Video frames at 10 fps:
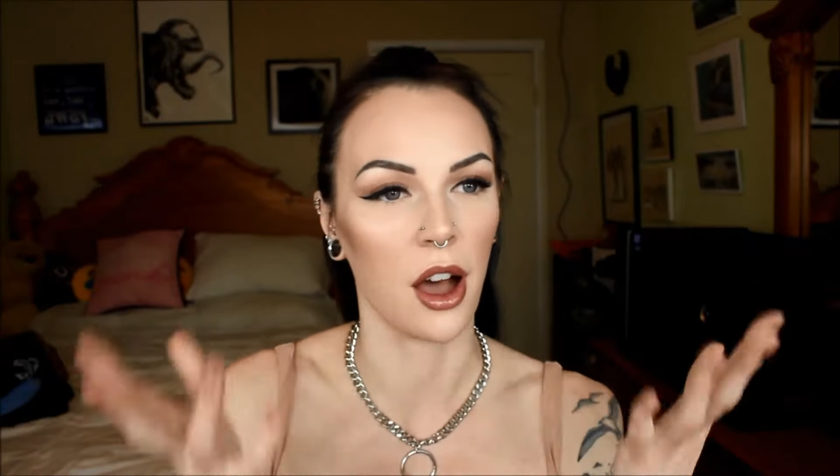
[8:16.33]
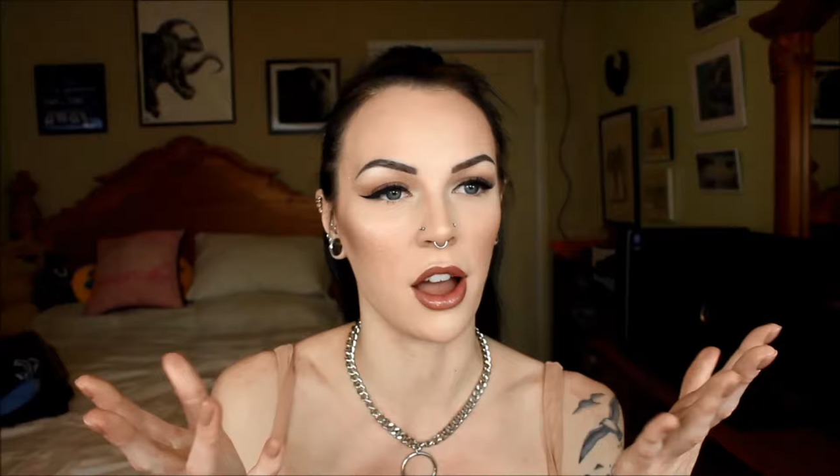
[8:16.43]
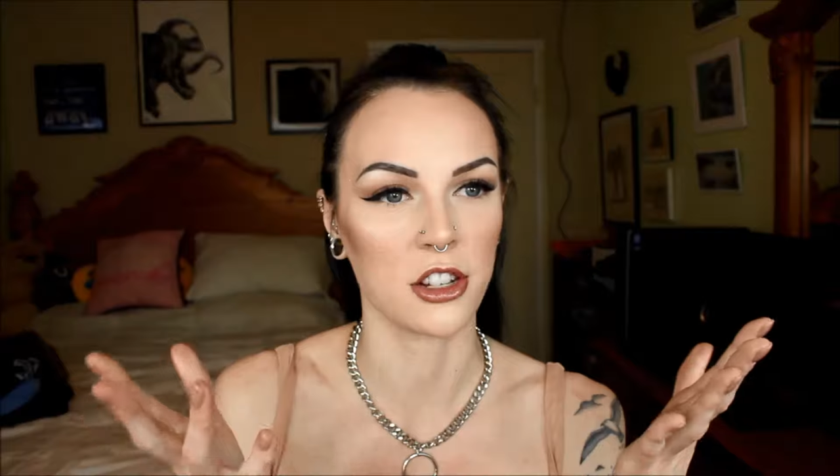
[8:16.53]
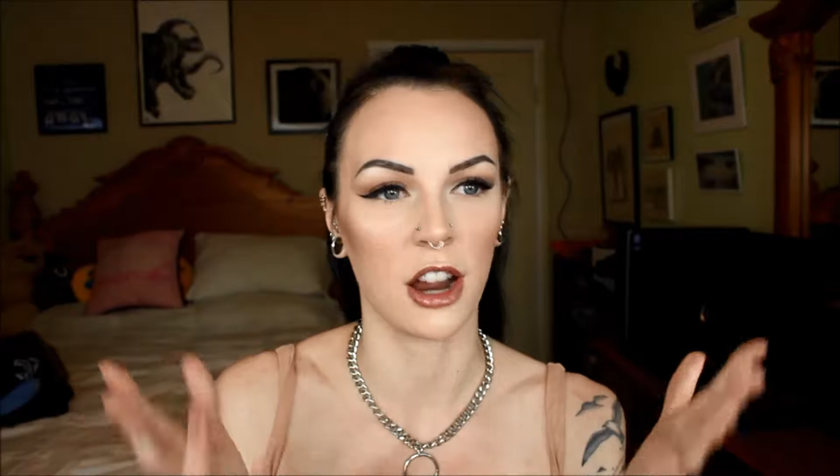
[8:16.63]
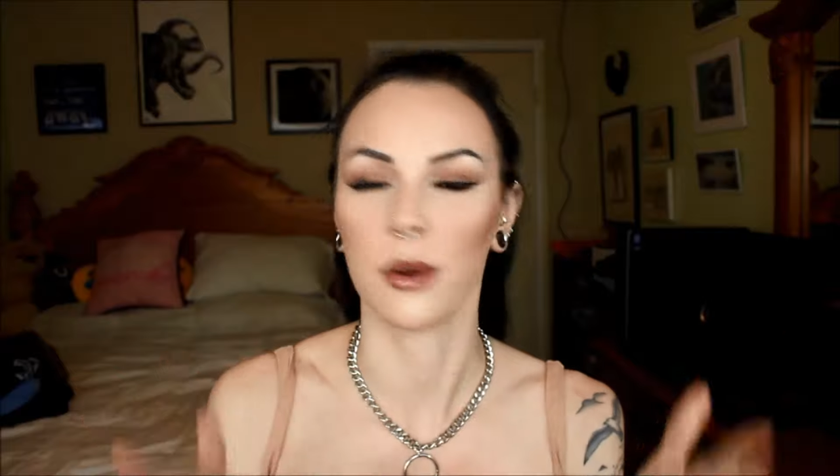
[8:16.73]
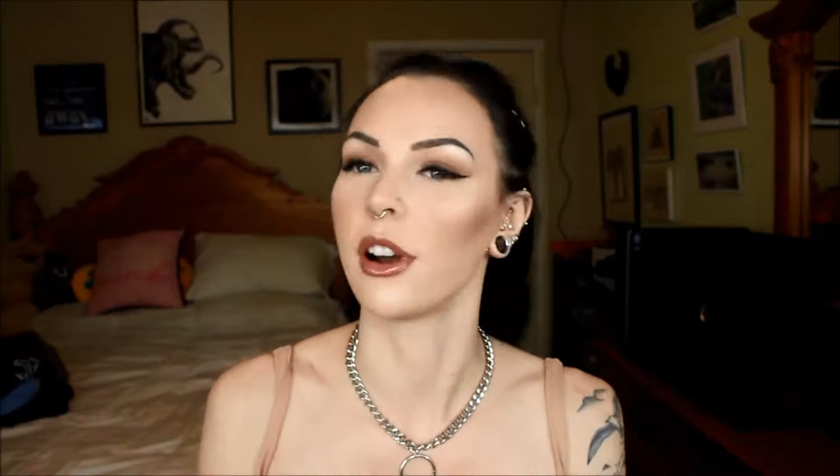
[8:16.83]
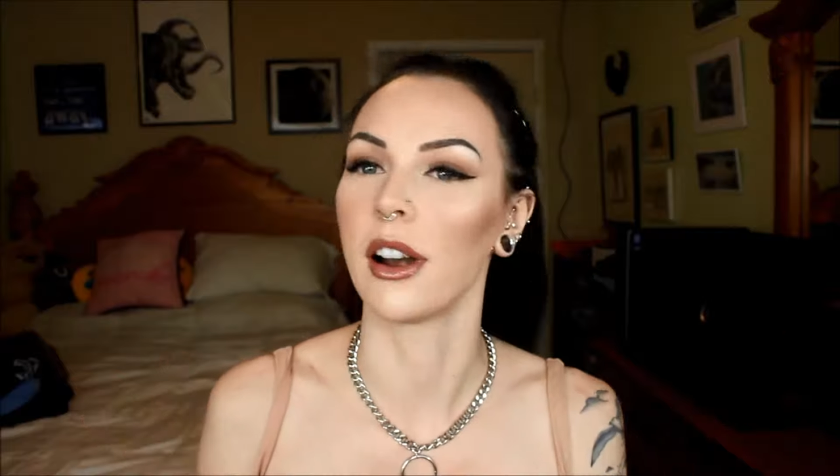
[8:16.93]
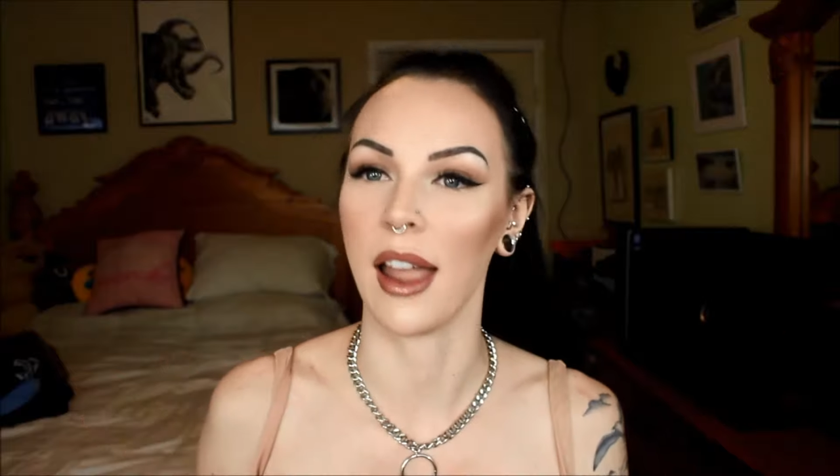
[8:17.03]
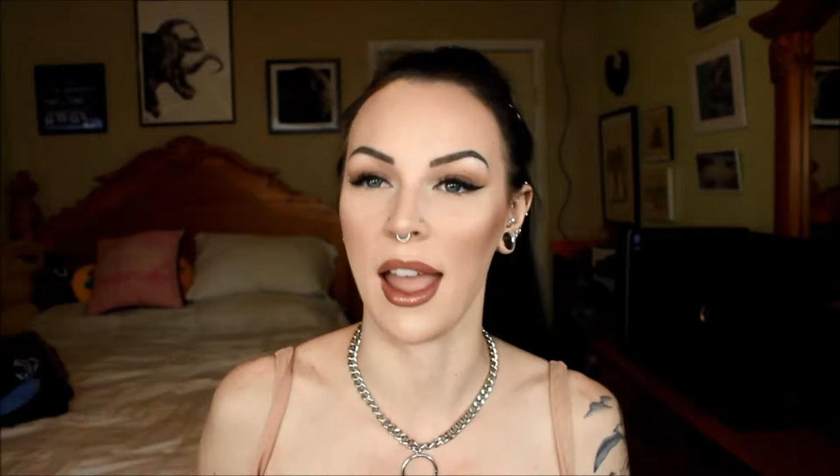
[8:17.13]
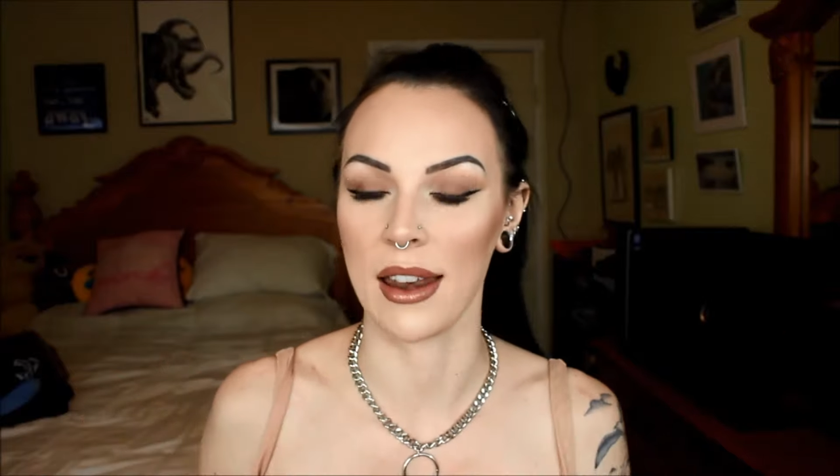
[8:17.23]
a hot
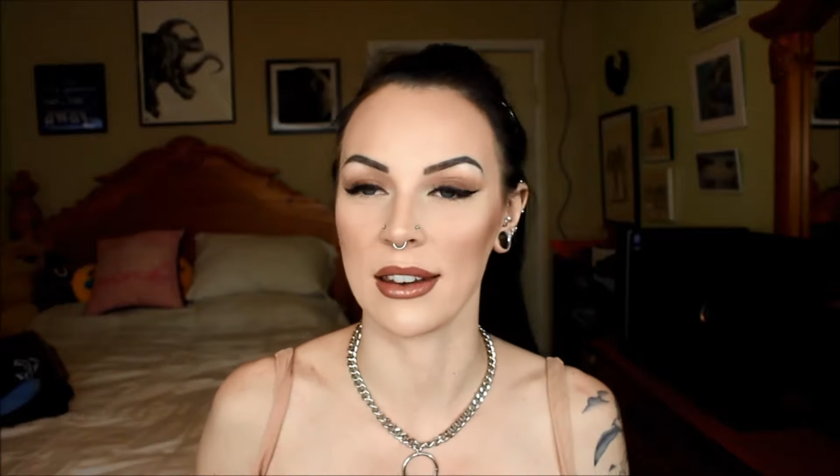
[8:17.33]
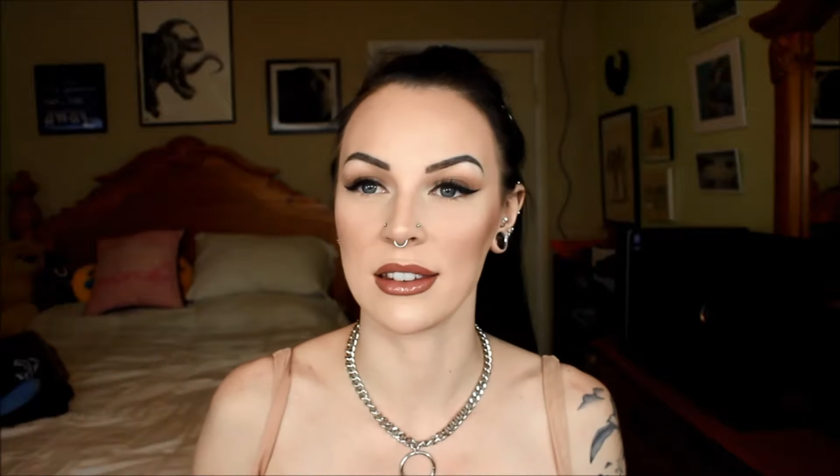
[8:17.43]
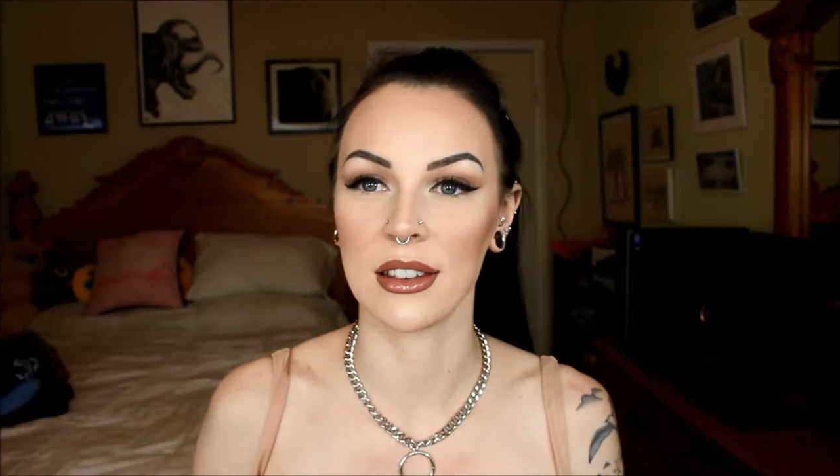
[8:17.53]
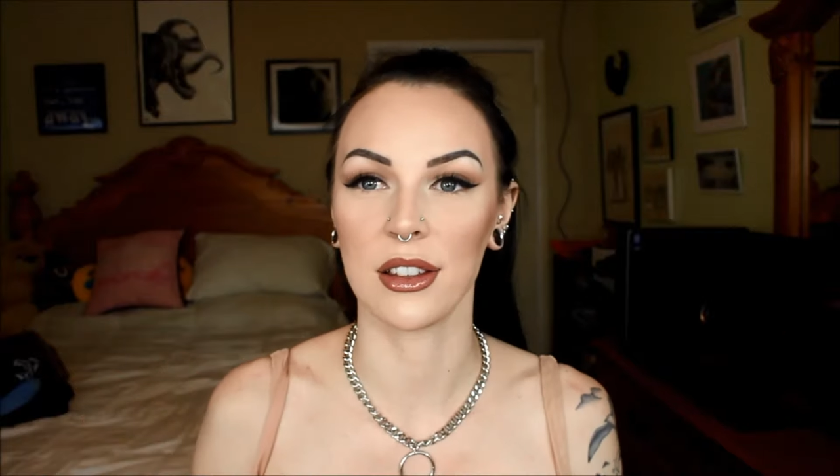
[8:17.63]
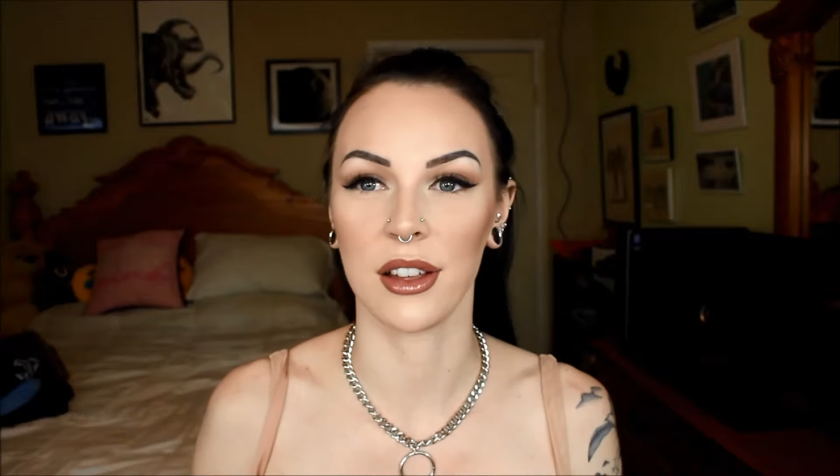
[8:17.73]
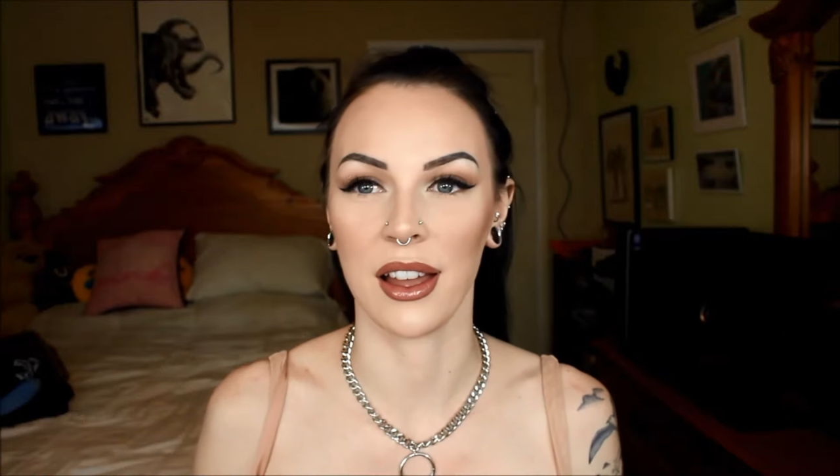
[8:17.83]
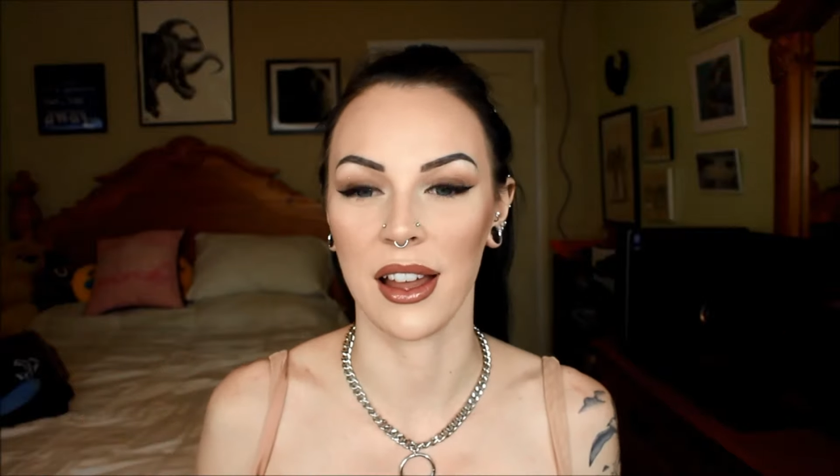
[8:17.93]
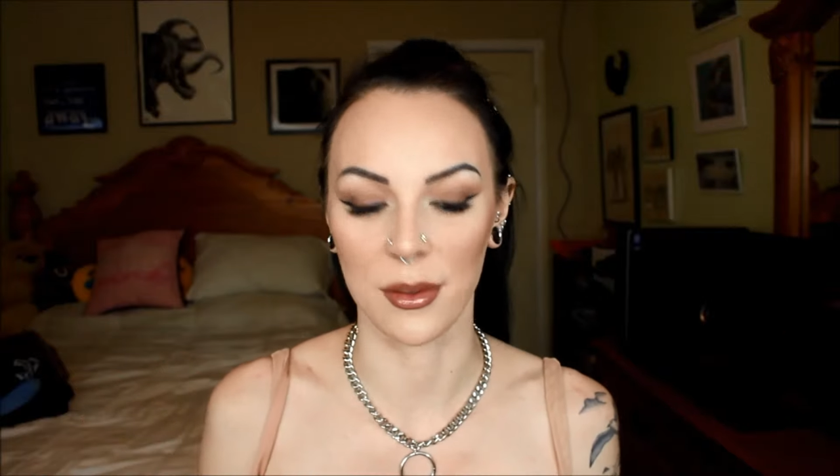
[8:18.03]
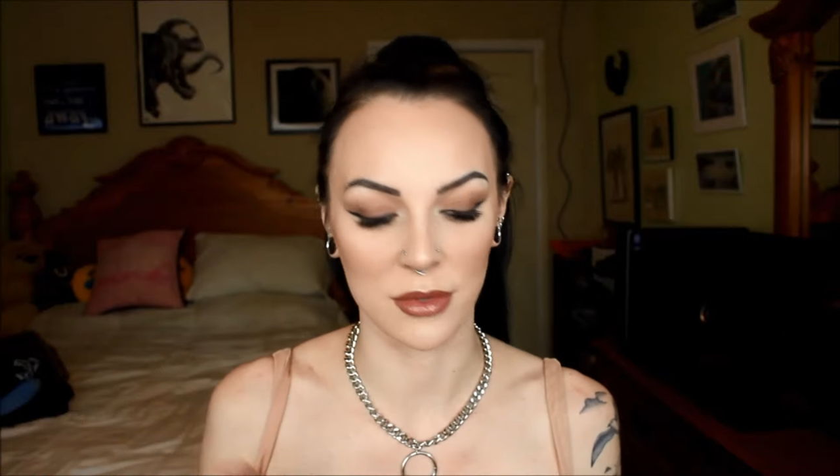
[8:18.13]
shower and um,